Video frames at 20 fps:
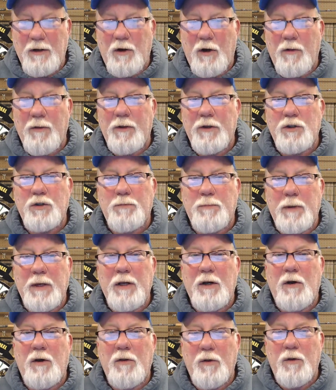on the
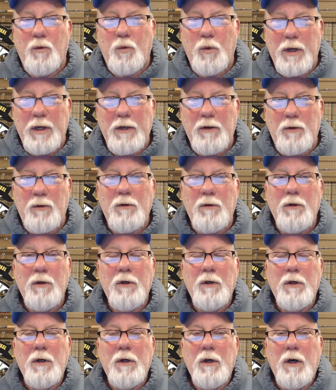spin on the wheel.
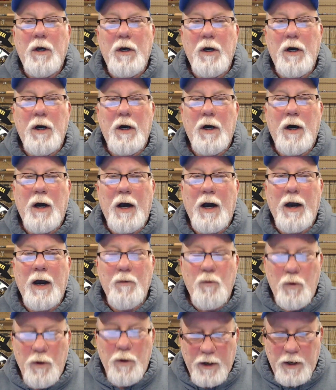I
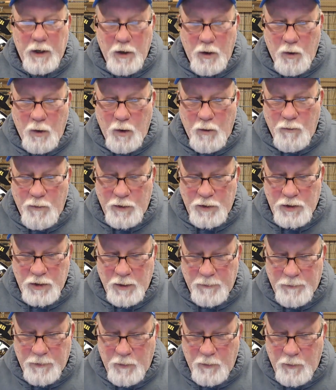want to go over
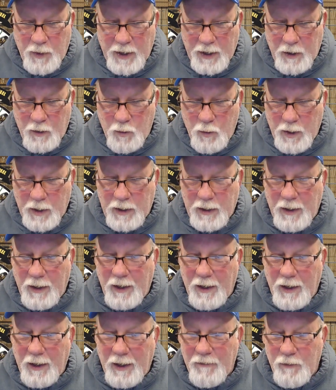something right quick and
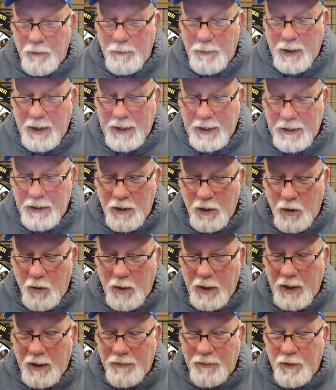let everybody know.
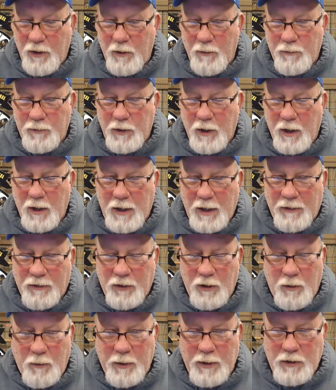And I thought, Doc,
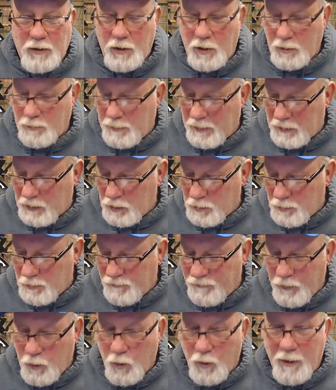we talked about this
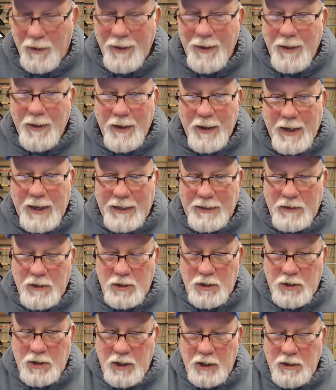before. At
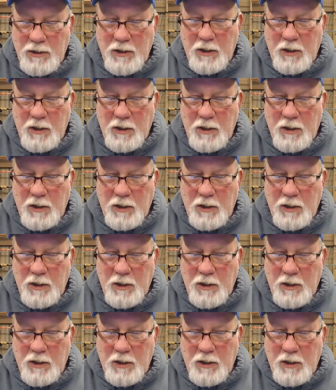6